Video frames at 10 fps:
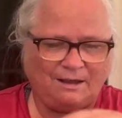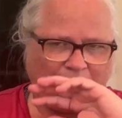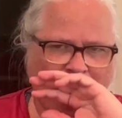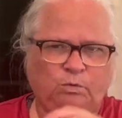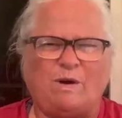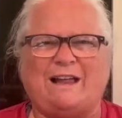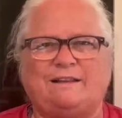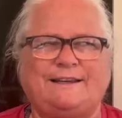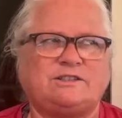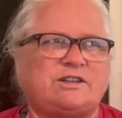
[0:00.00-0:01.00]
Well,
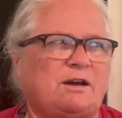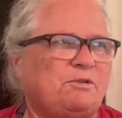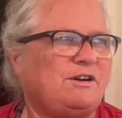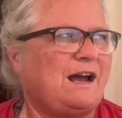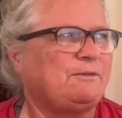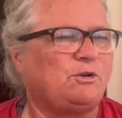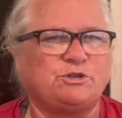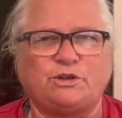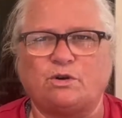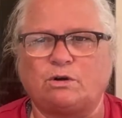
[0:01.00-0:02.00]
this summer I'm going
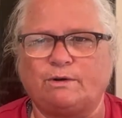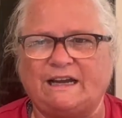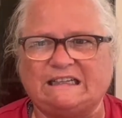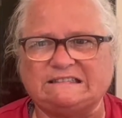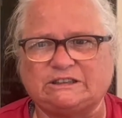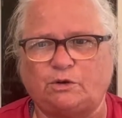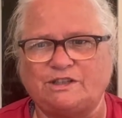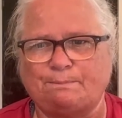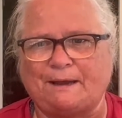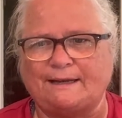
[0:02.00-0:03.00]
to Norway, so it
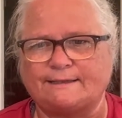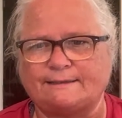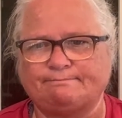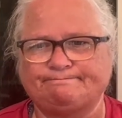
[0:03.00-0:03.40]
depends